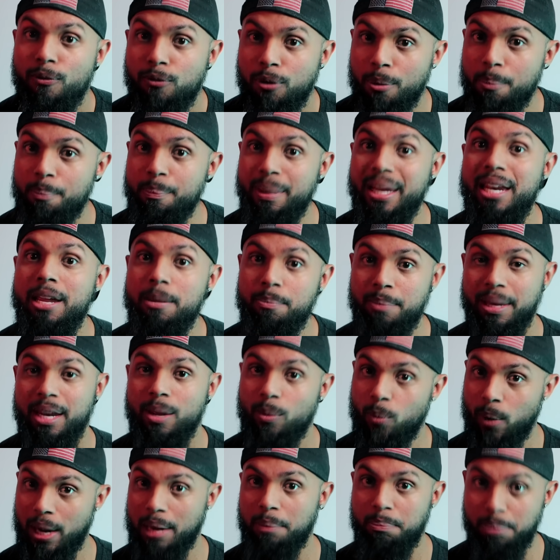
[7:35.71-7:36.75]
for many,
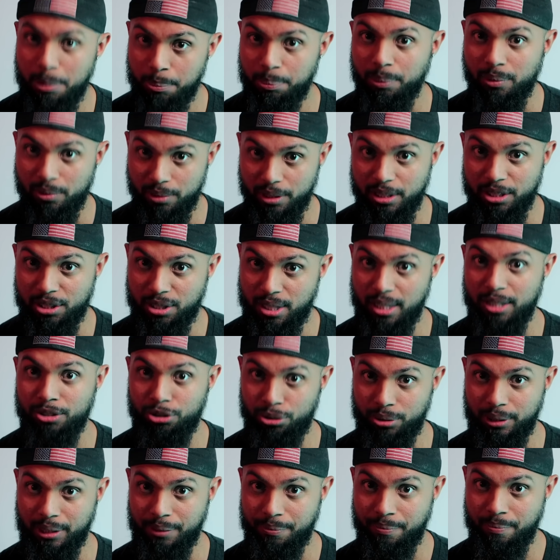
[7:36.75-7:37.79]
many white people in this
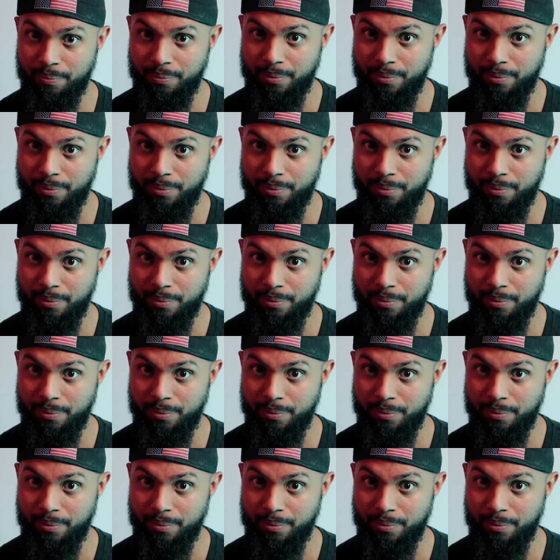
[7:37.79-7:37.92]
country.